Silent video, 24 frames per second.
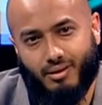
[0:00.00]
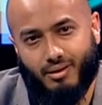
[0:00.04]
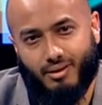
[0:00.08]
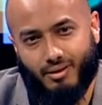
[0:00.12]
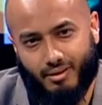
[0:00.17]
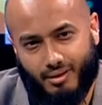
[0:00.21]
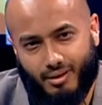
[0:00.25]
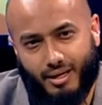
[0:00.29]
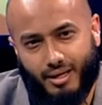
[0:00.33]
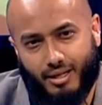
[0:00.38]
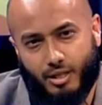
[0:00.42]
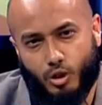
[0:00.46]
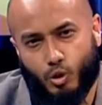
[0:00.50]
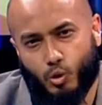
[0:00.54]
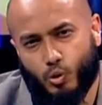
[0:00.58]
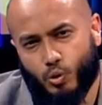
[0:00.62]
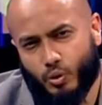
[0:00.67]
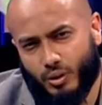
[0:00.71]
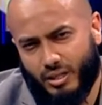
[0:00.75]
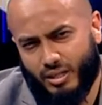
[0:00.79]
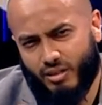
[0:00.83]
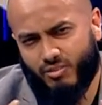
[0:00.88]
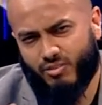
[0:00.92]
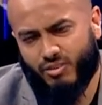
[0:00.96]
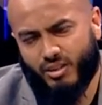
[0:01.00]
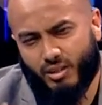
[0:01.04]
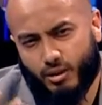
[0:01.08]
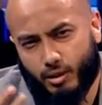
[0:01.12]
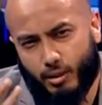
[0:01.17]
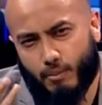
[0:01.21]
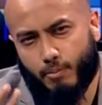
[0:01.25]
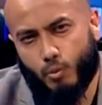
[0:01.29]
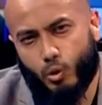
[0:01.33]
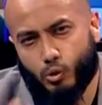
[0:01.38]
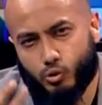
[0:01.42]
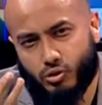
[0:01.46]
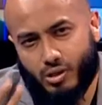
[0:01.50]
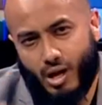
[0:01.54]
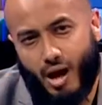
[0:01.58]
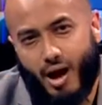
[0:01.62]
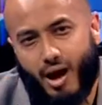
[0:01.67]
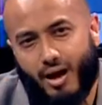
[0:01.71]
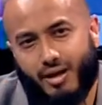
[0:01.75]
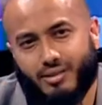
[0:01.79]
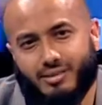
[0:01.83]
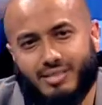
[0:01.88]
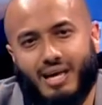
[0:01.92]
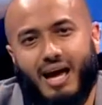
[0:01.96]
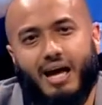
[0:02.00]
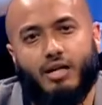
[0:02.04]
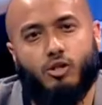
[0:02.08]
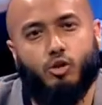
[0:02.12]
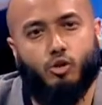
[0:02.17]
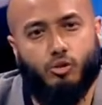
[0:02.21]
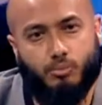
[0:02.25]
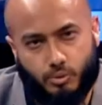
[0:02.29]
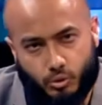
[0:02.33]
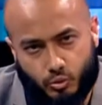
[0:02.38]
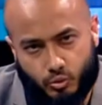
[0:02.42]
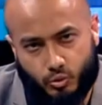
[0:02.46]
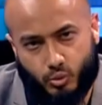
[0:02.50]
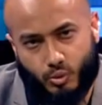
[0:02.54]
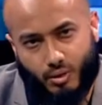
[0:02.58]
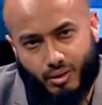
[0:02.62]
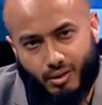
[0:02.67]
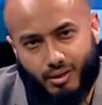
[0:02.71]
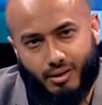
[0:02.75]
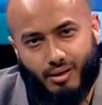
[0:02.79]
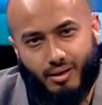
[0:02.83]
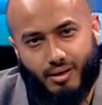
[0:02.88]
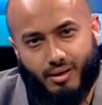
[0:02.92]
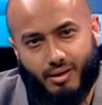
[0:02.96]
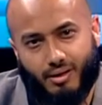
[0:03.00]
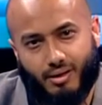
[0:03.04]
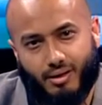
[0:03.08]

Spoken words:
okay? You're giving the most highest attribute to Allah.